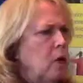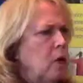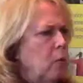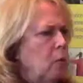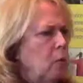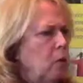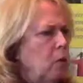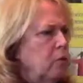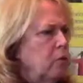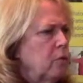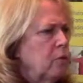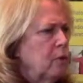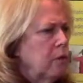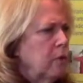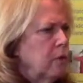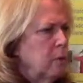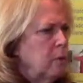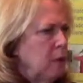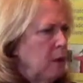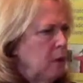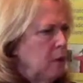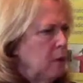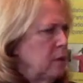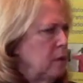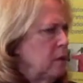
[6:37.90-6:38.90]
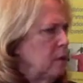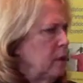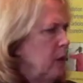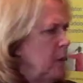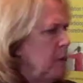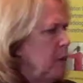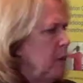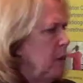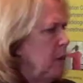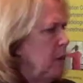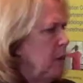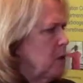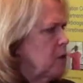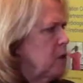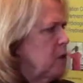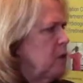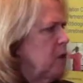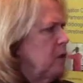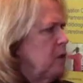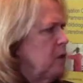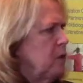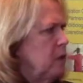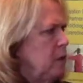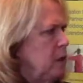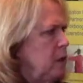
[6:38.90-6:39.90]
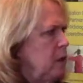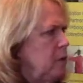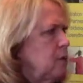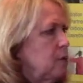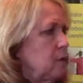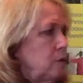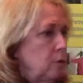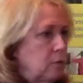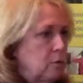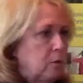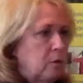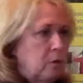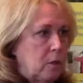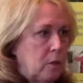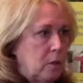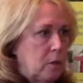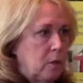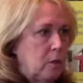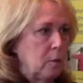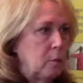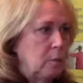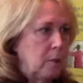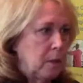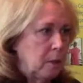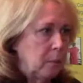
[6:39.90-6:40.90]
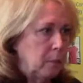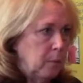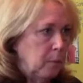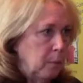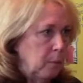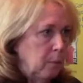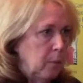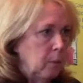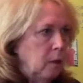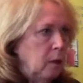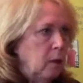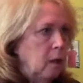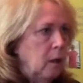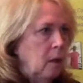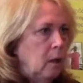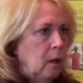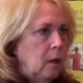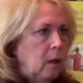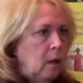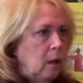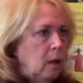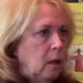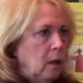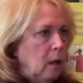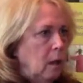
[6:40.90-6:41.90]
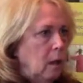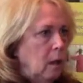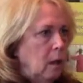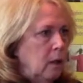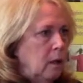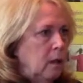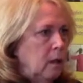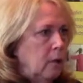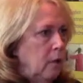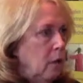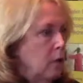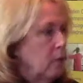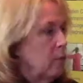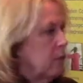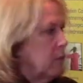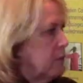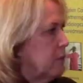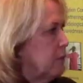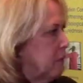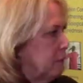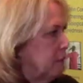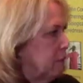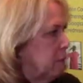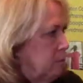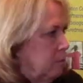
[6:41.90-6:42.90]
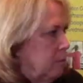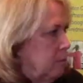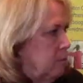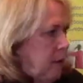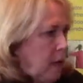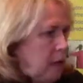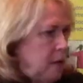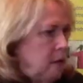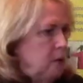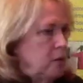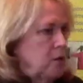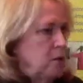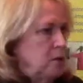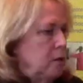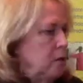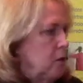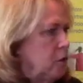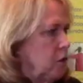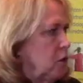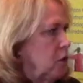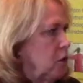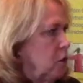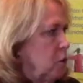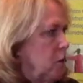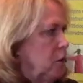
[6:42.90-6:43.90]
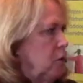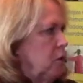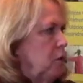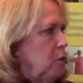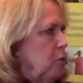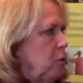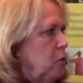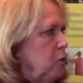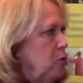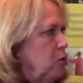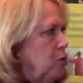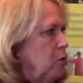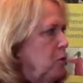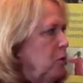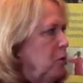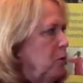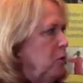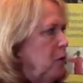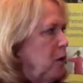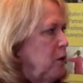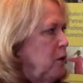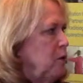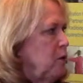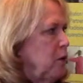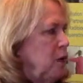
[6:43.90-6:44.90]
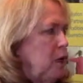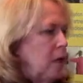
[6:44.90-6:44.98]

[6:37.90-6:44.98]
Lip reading: when you think about contamination and the need to secure people, that is an issue with their personal rights. And